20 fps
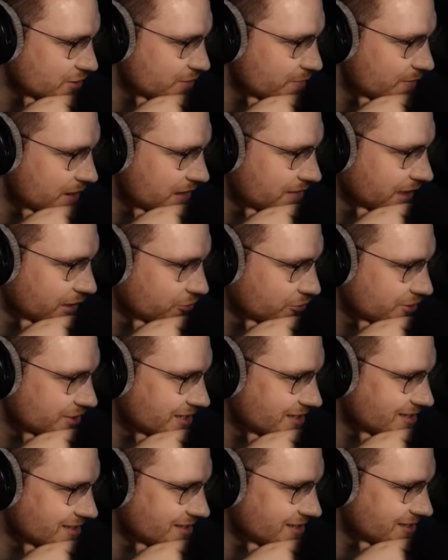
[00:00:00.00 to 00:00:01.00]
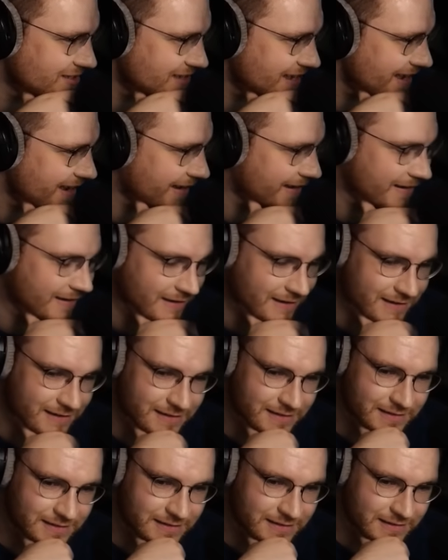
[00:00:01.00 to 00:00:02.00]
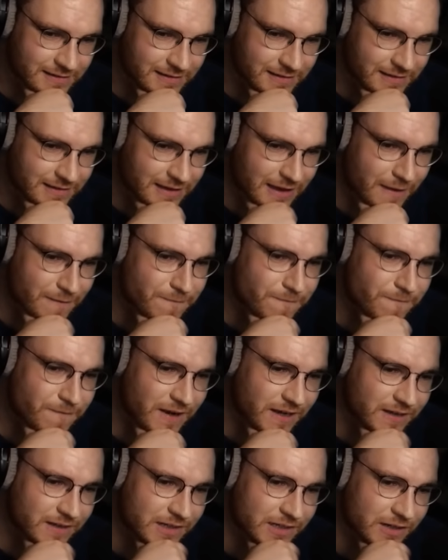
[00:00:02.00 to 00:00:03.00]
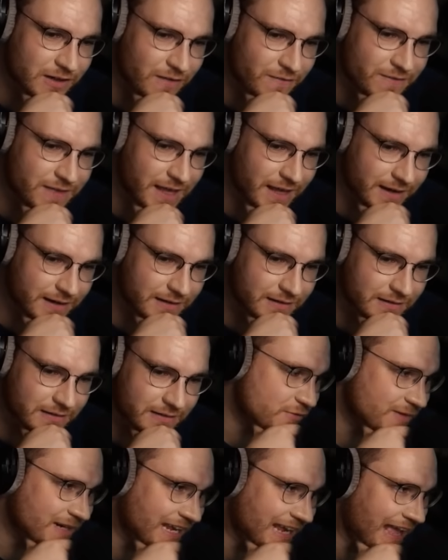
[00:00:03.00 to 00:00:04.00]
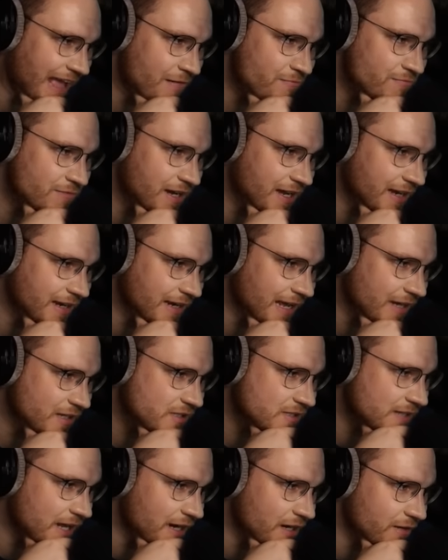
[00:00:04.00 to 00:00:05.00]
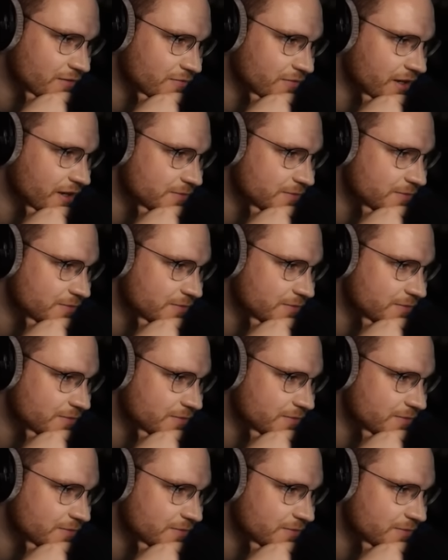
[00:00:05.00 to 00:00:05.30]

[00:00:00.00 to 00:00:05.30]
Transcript: just me? That looks sick. I love that. Gives you like M9X skeleton